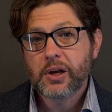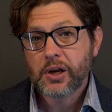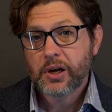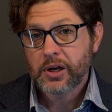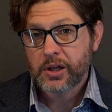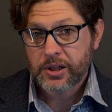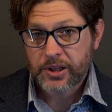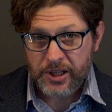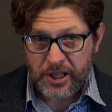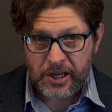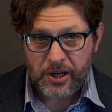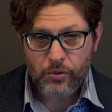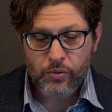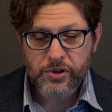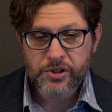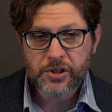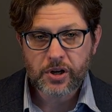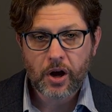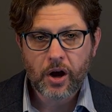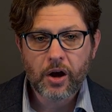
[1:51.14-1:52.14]

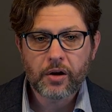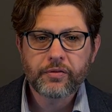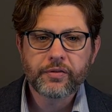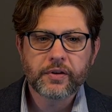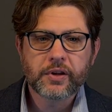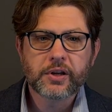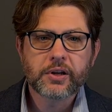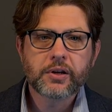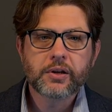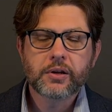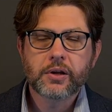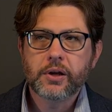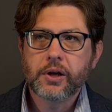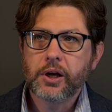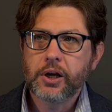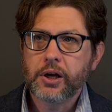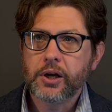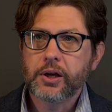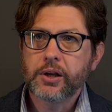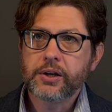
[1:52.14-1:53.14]
linguists often
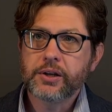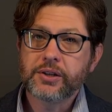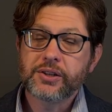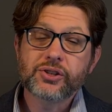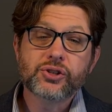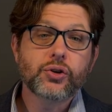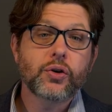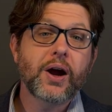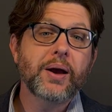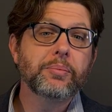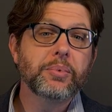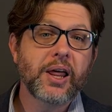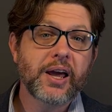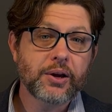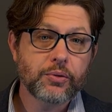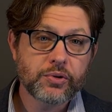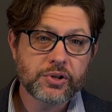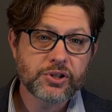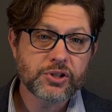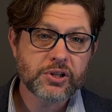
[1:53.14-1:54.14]
describe
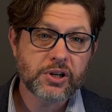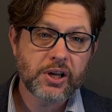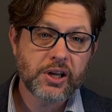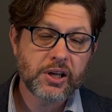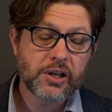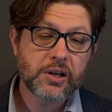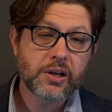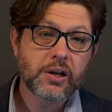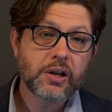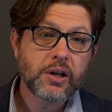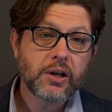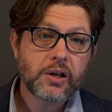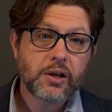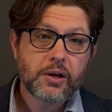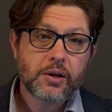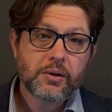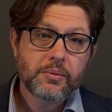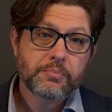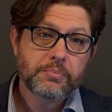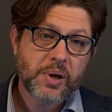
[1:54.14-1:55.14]
language in
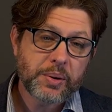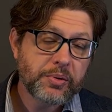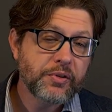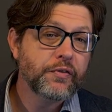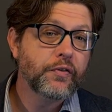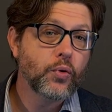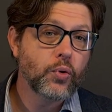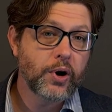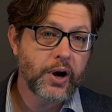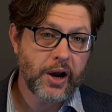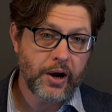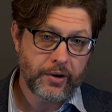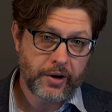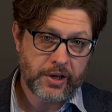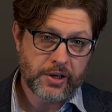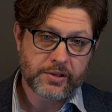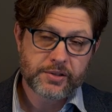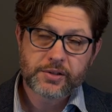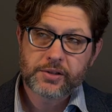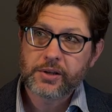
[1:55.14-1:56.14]
maybe four
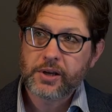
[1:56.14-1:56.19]
areas.